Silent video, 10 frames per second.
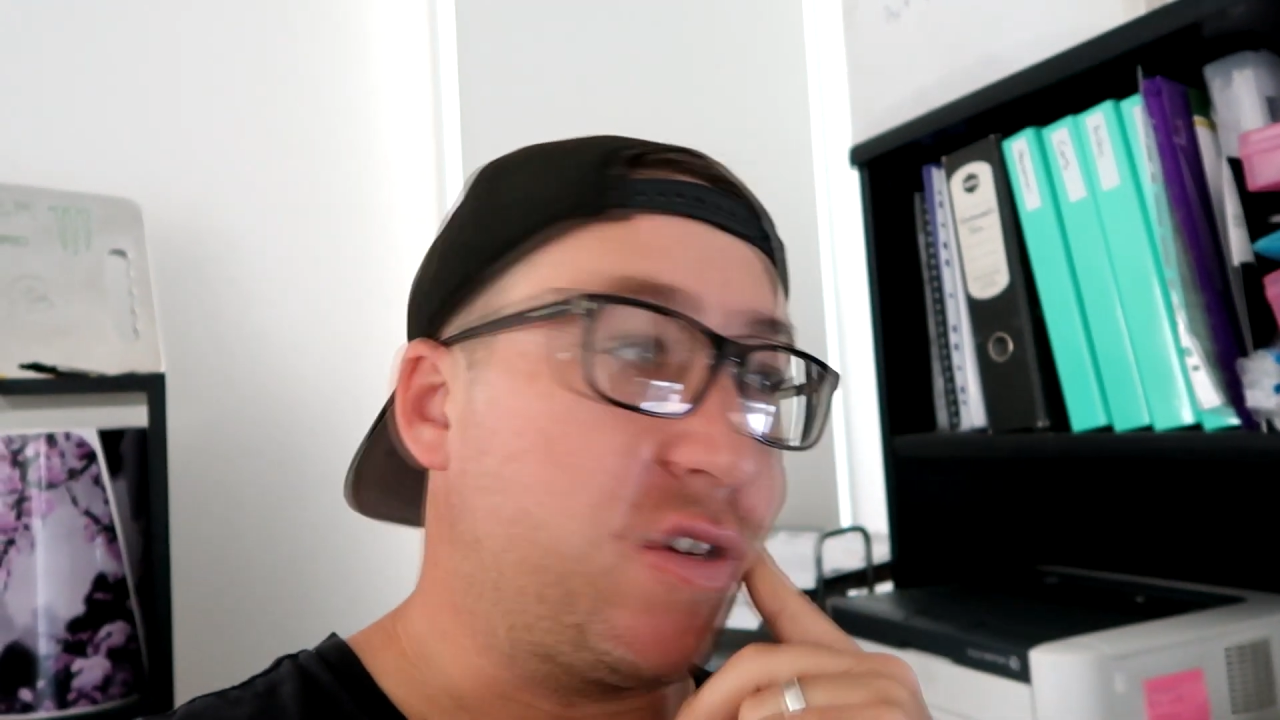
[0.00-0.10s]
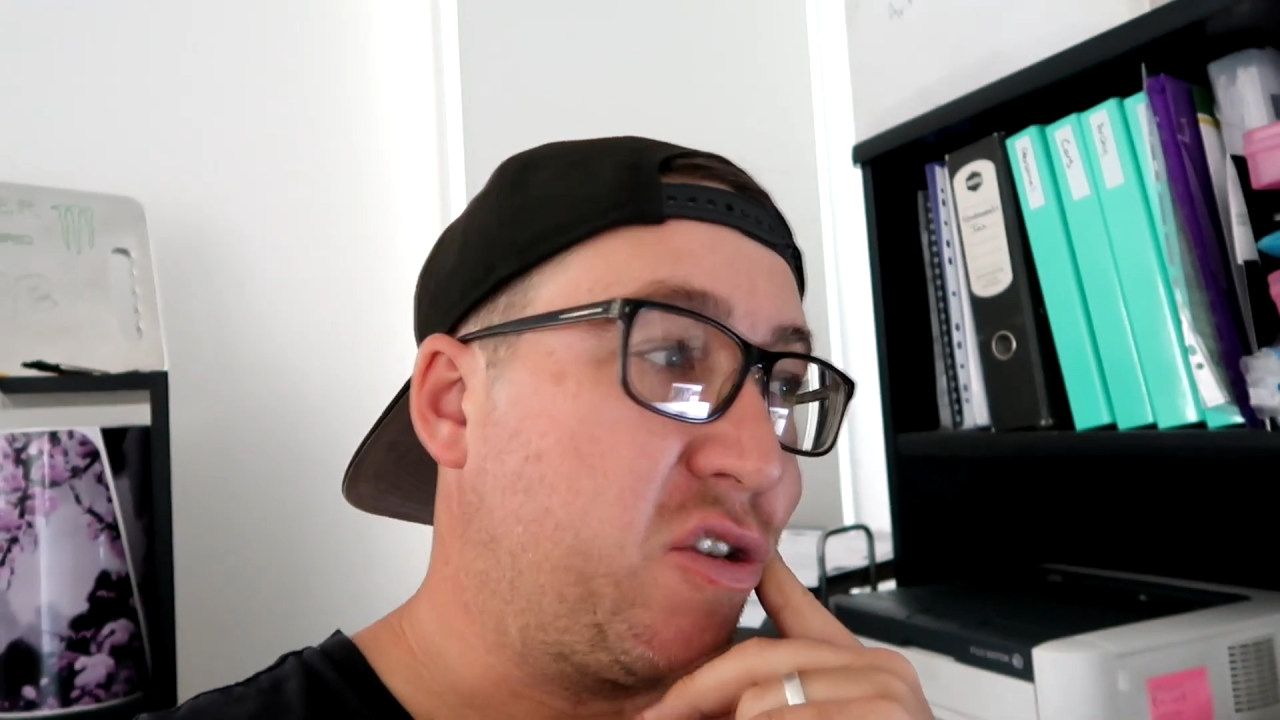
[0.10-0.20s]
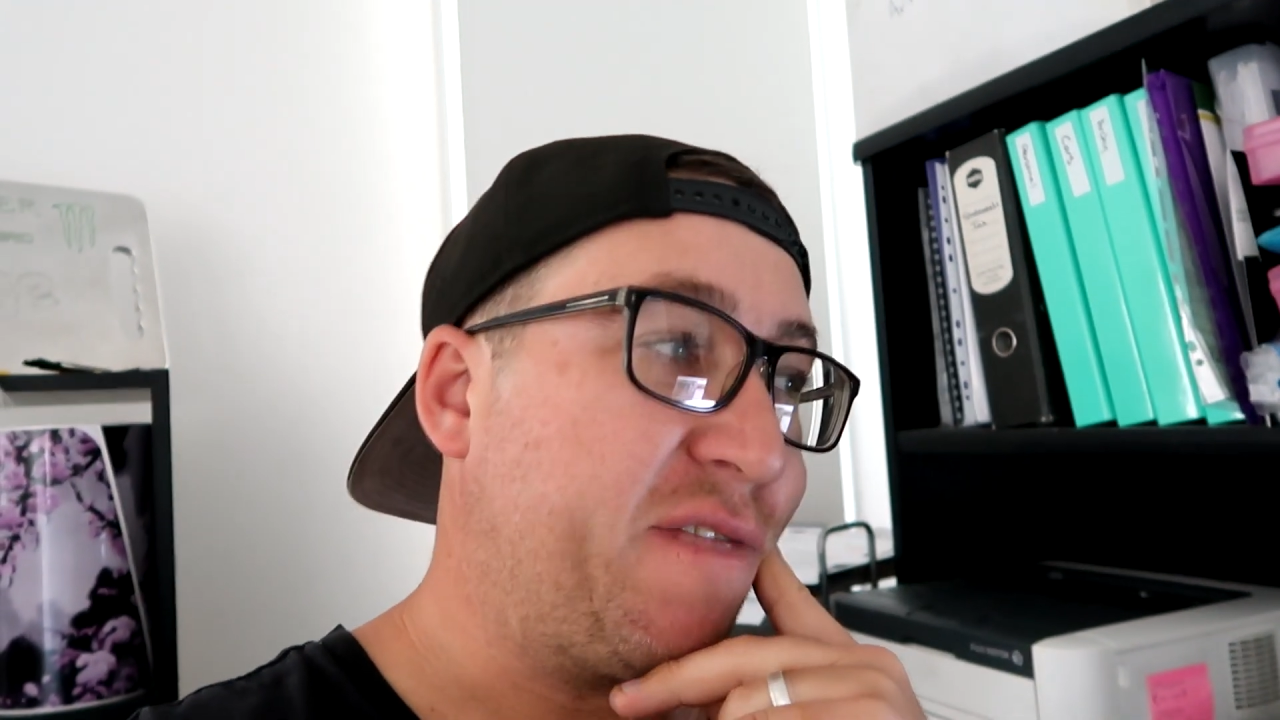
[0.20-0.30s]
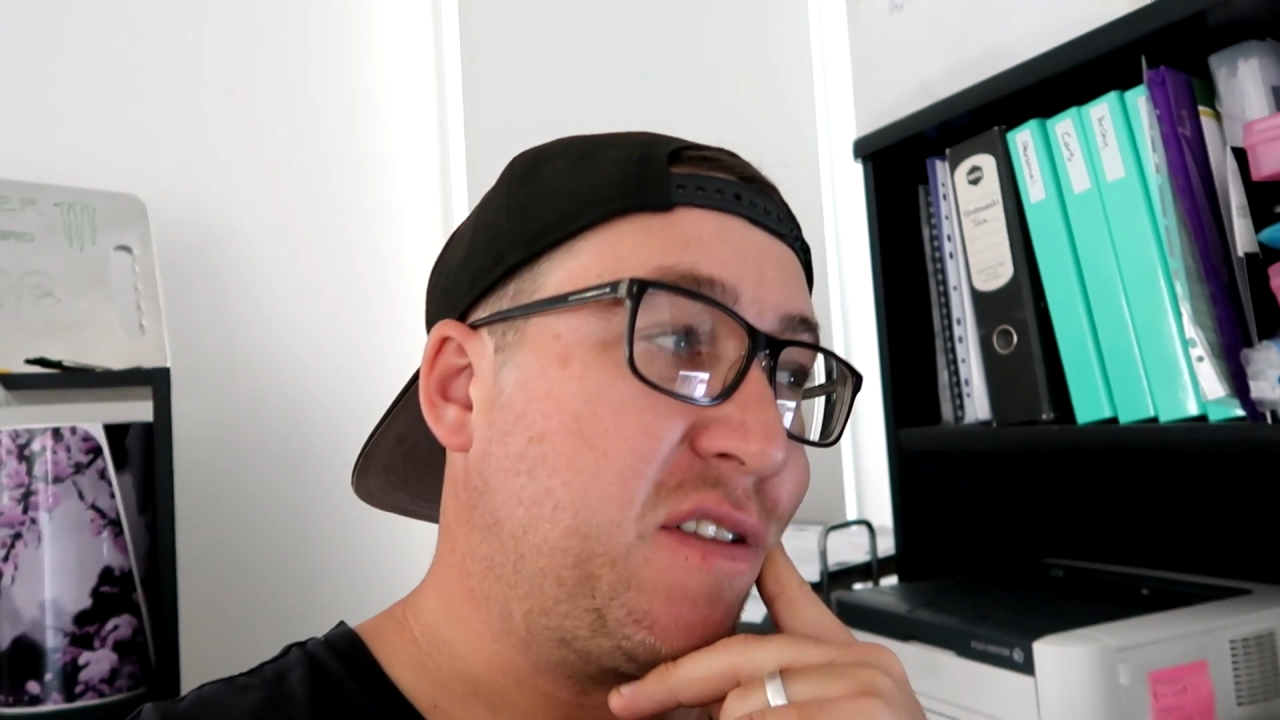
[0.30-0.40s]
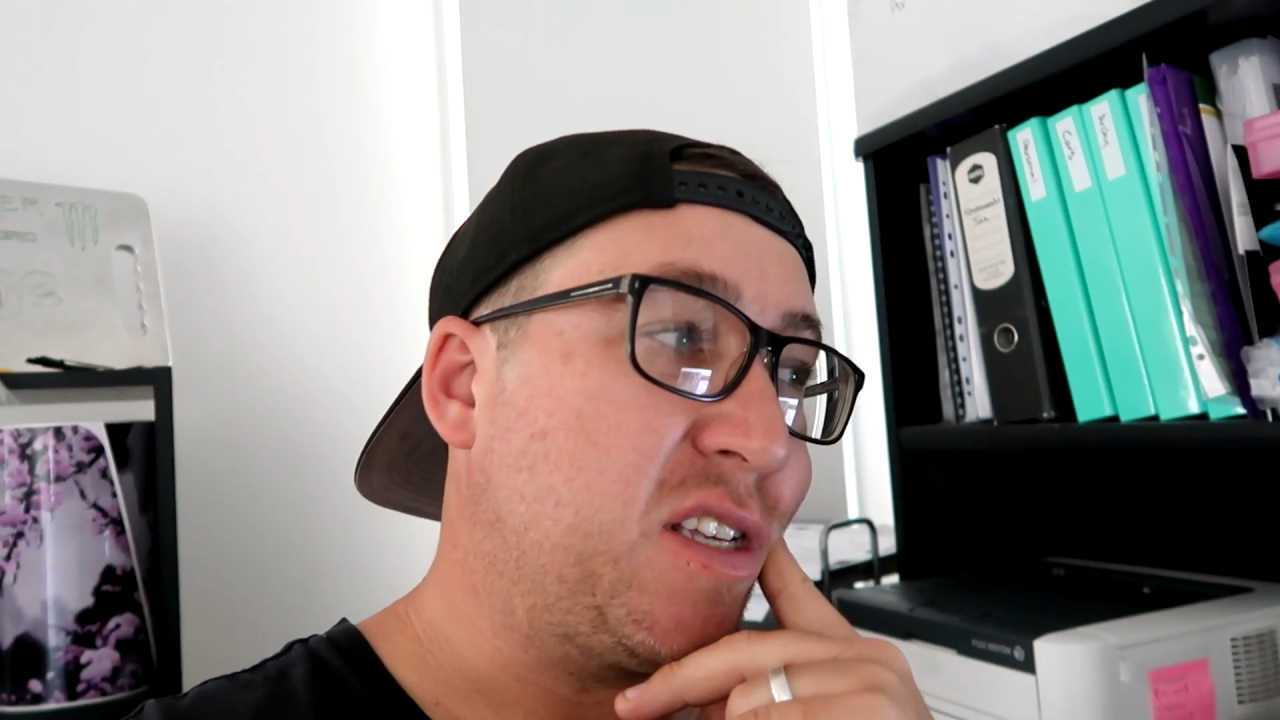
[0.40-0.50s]
for
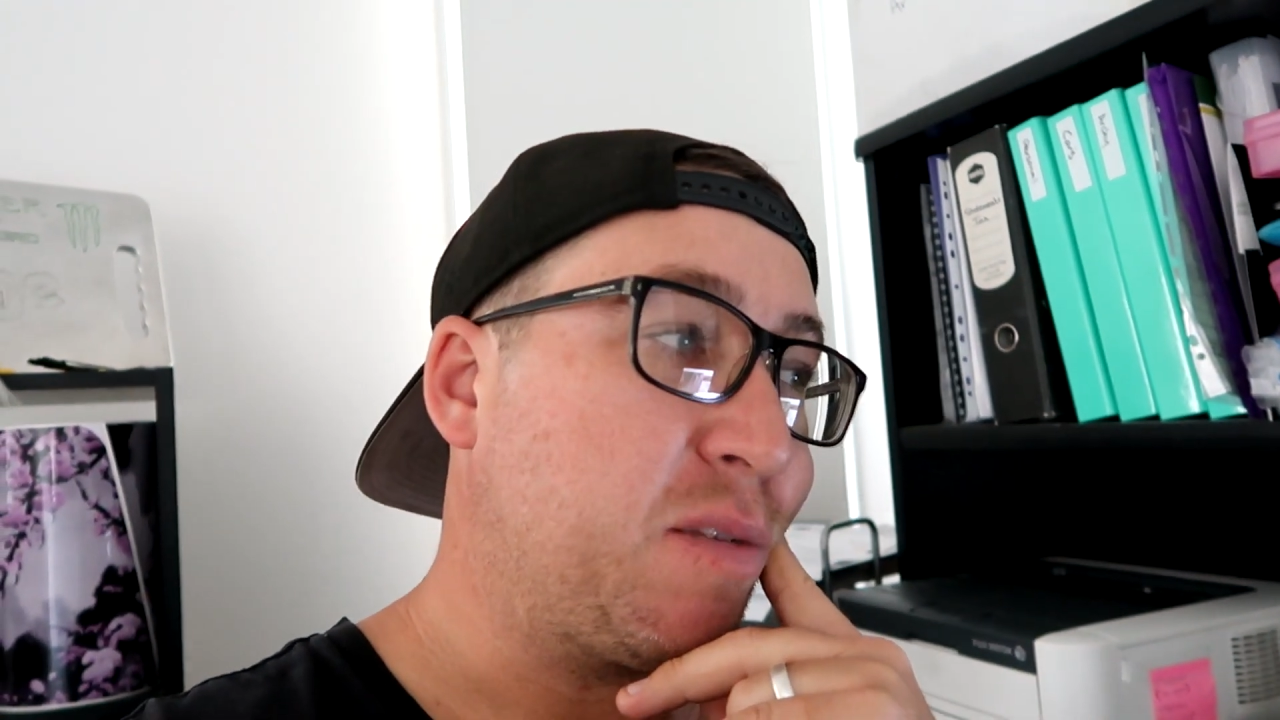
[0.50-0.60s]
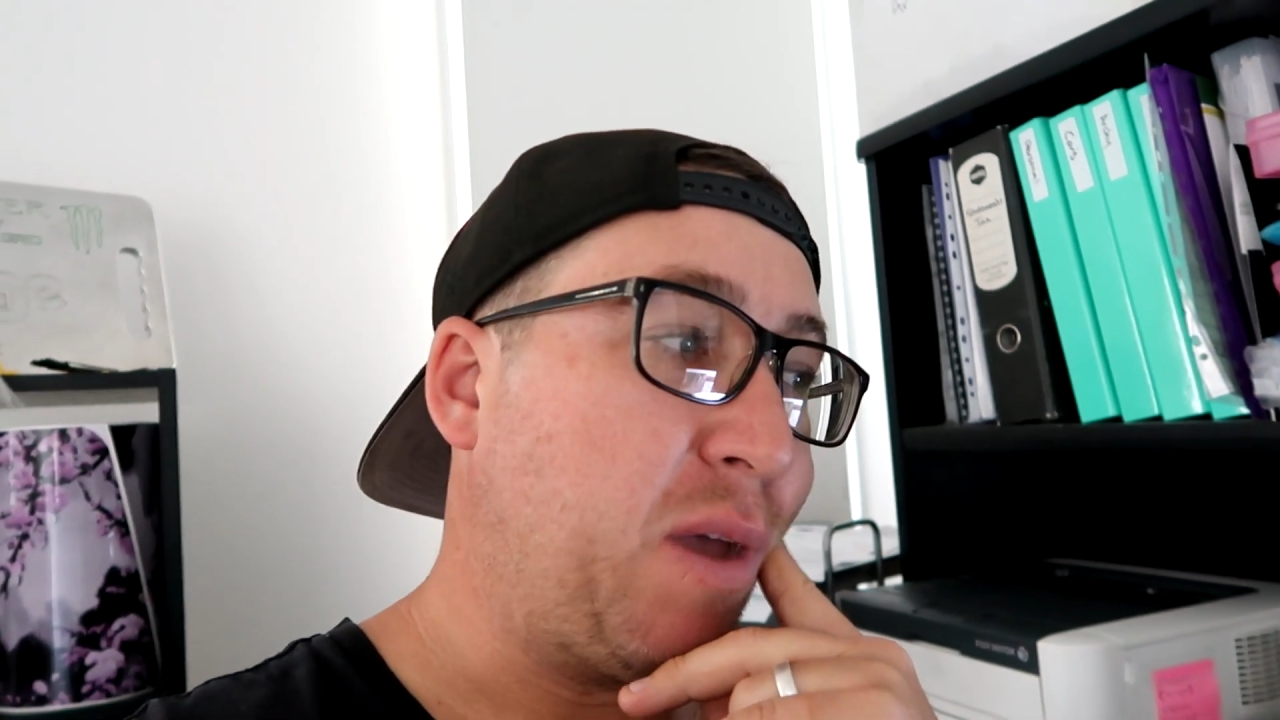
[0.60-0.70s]
drifters,